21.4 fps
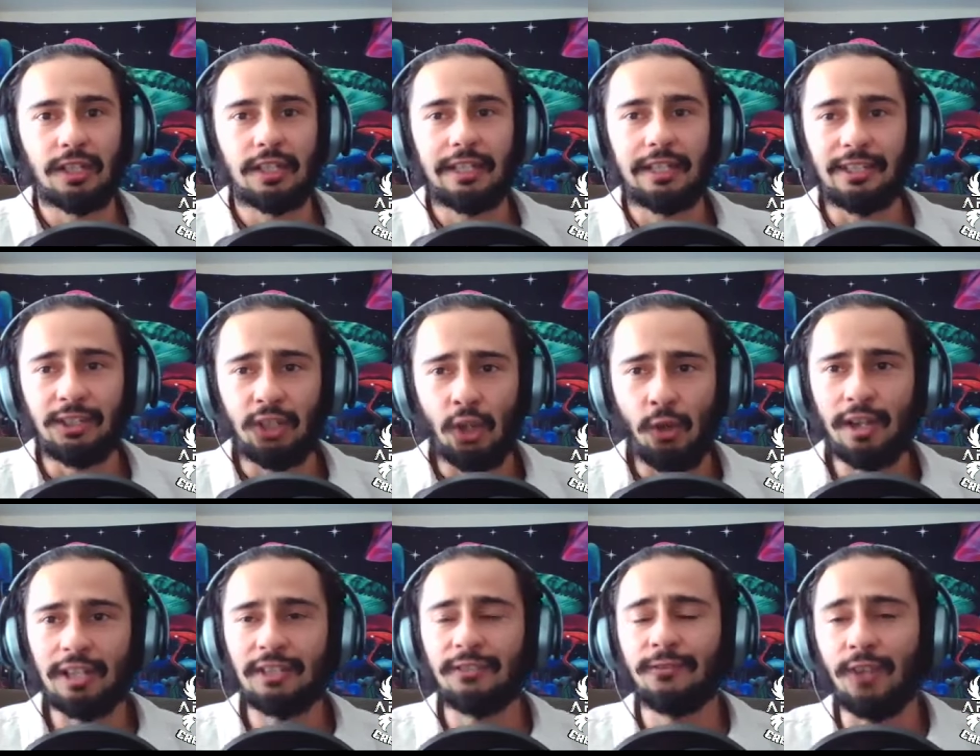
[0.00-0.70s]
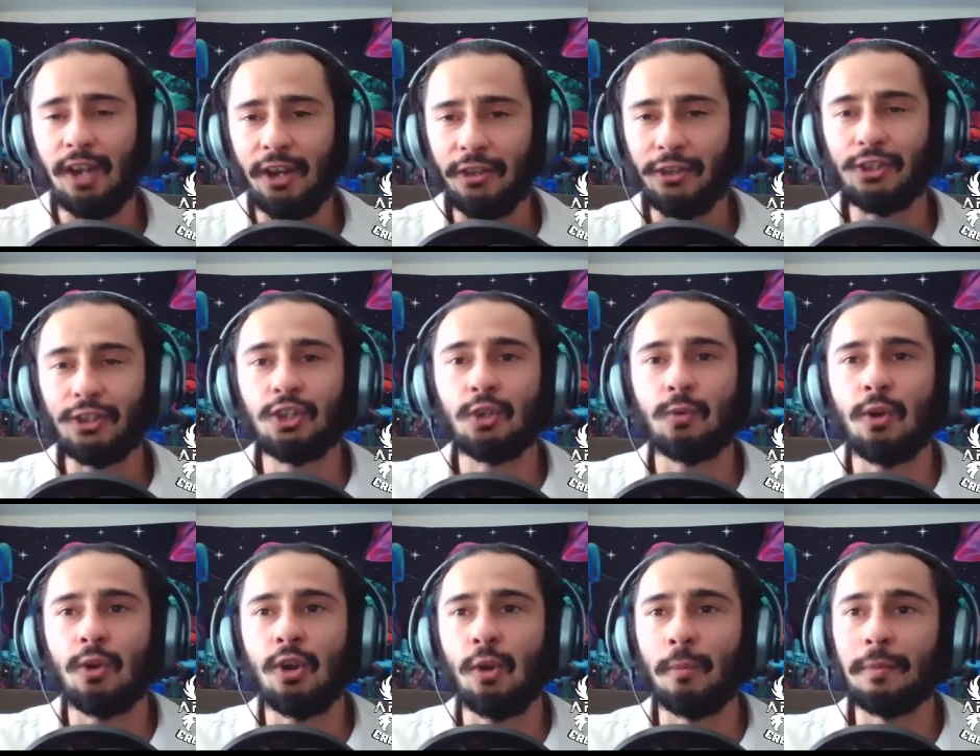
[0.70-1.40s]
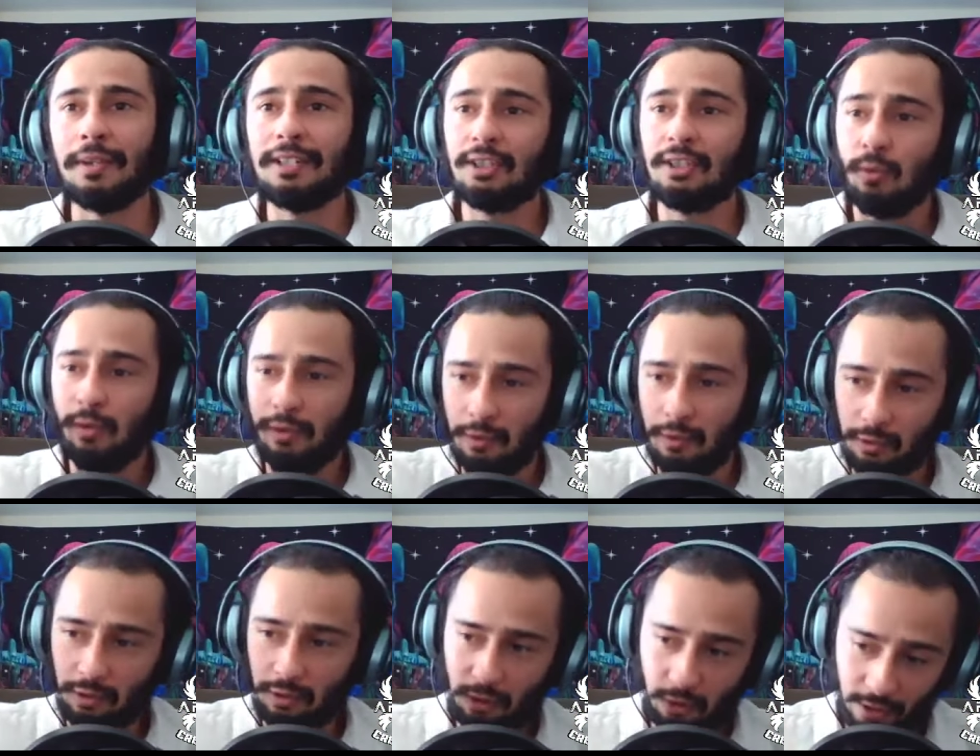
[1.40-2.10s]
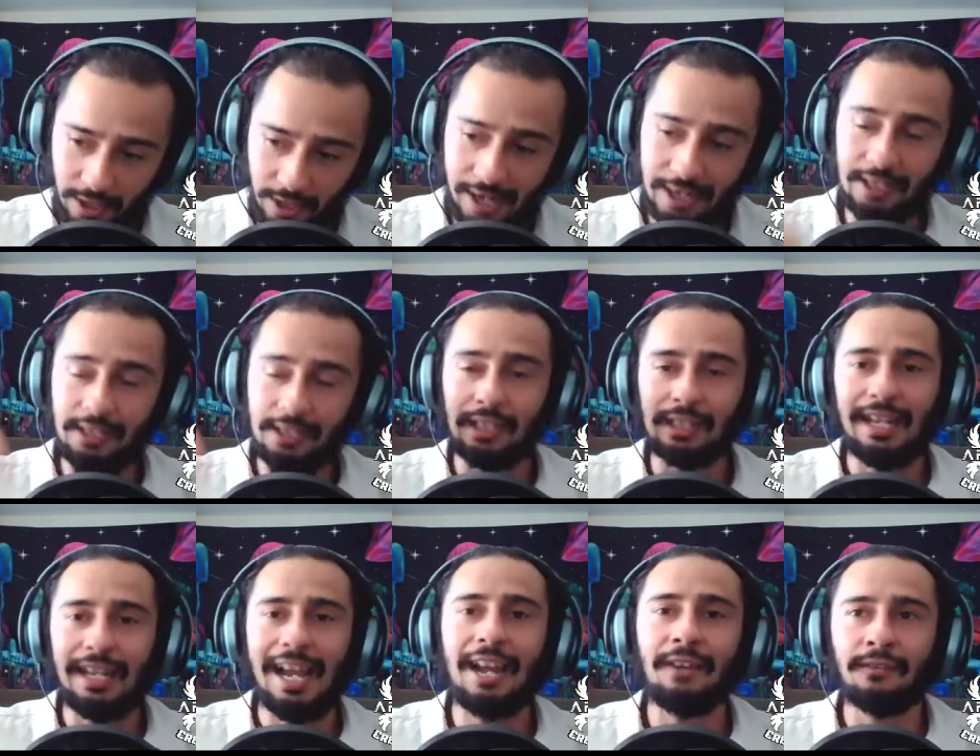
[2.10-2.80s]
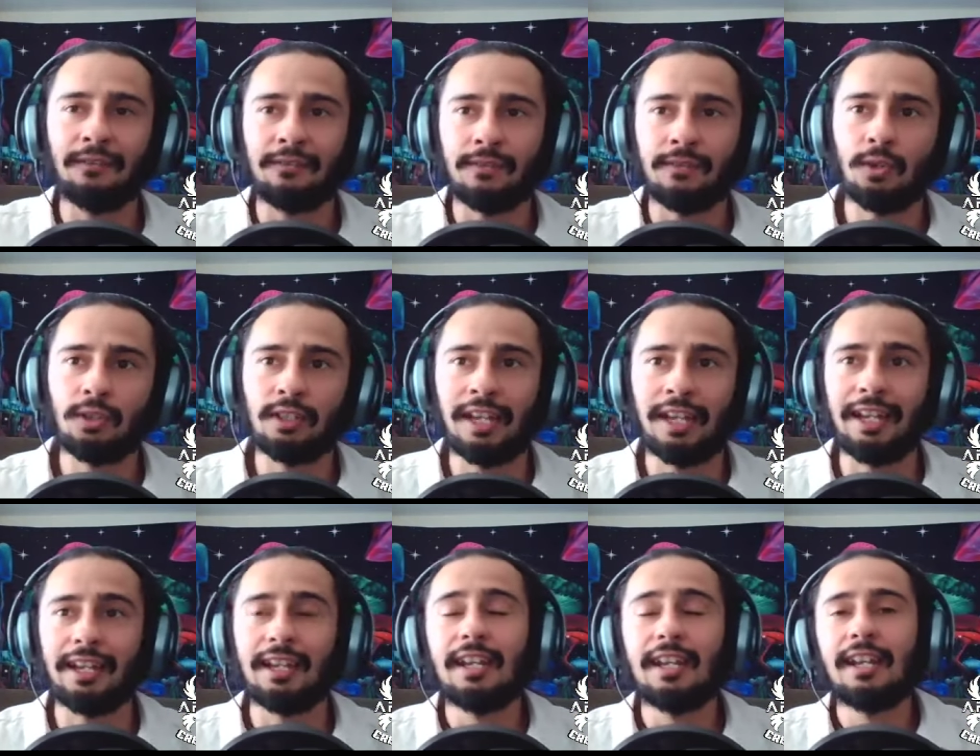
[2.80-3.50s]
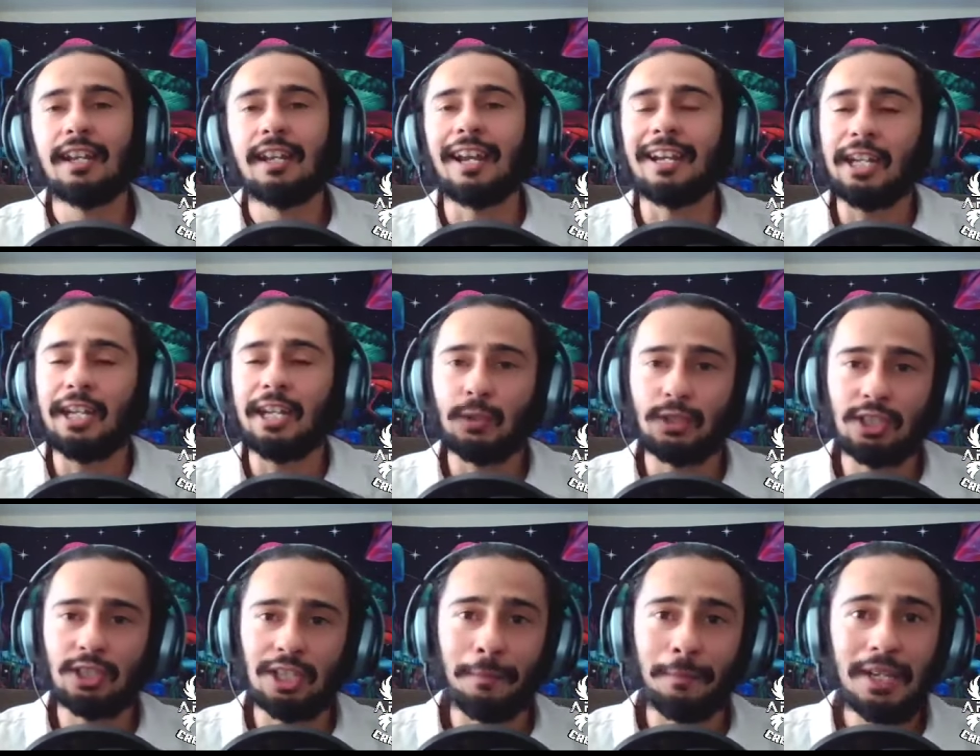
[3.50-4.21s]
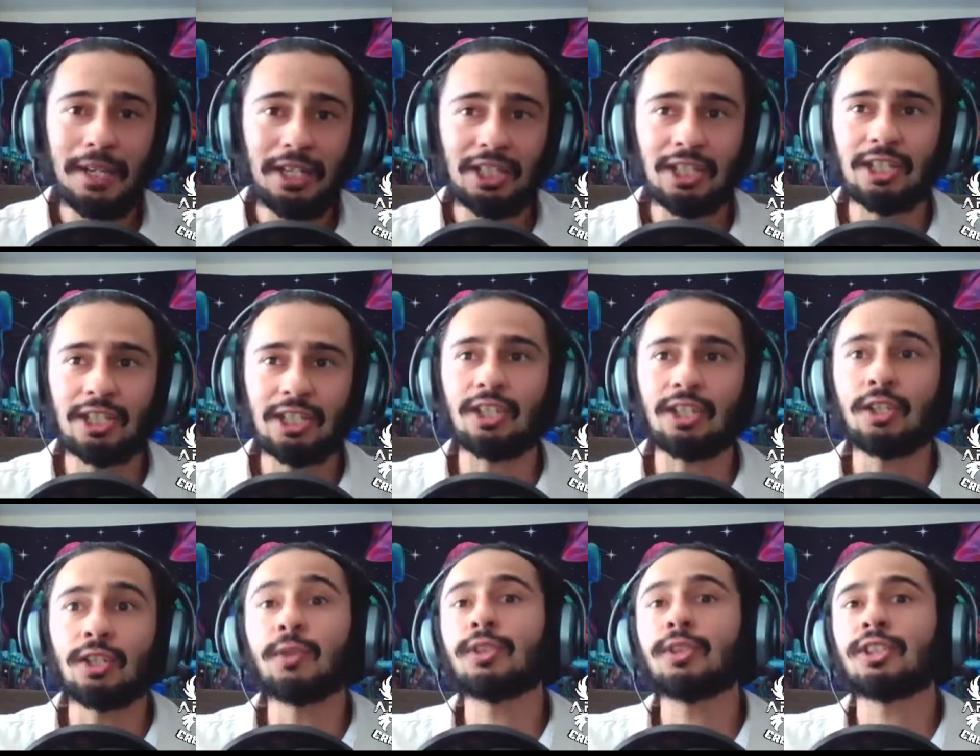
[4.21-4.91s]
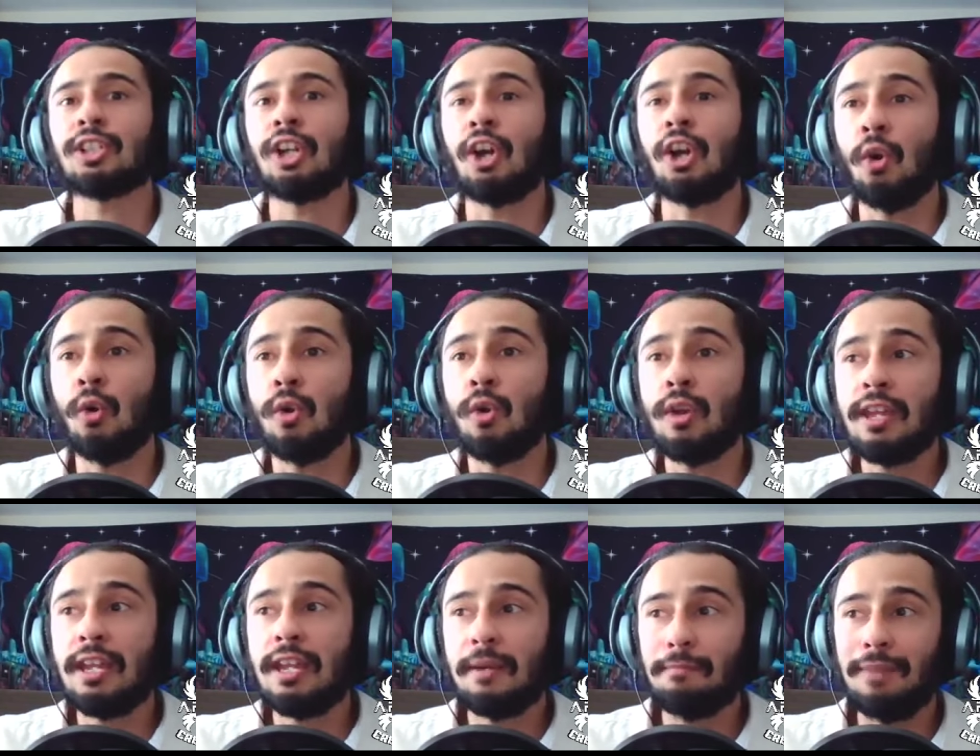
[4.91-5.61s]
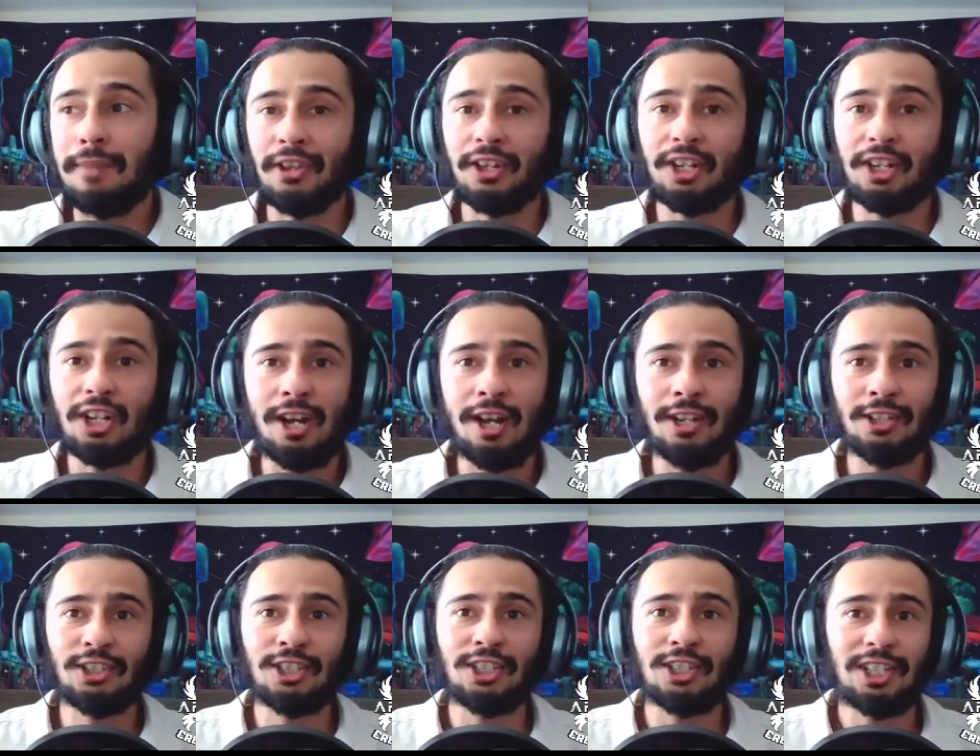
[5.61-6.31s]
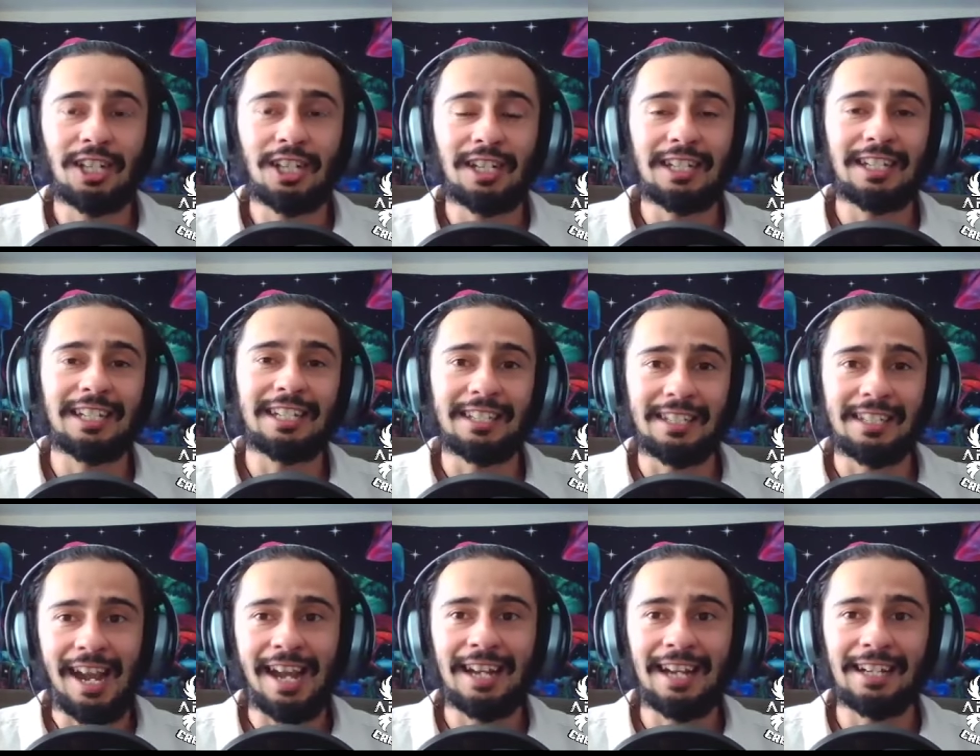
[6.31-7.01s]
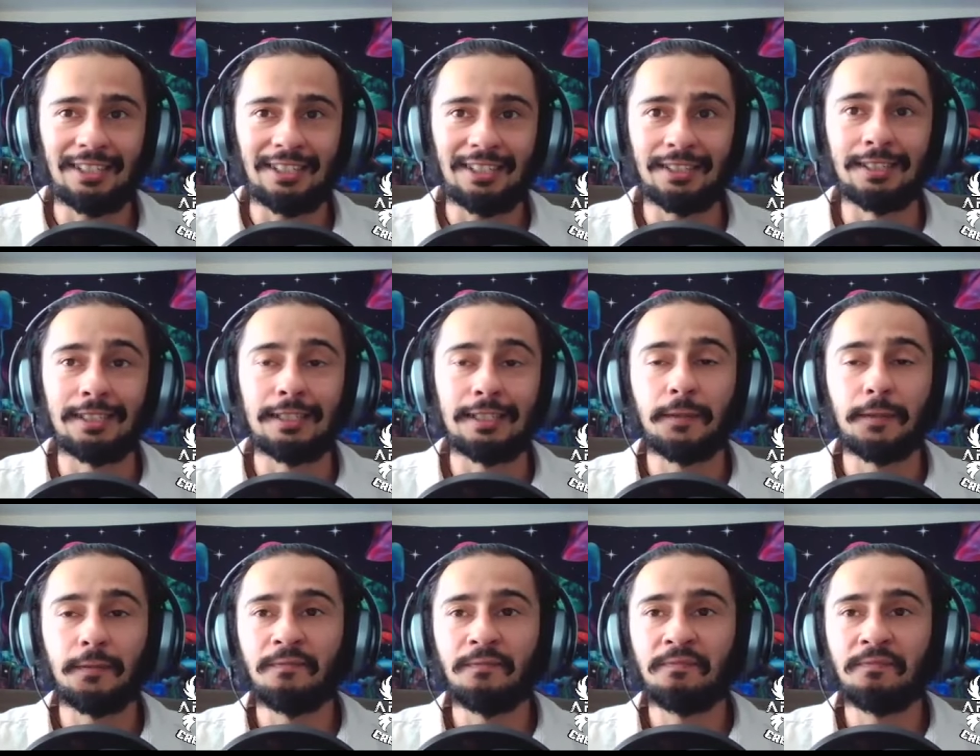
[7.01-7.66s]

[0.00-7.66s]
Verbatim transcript: He's known as Father Jerome. He's the one who created the Latin Vulgate, and he was commissioned to do so by the Constantinian dynasty.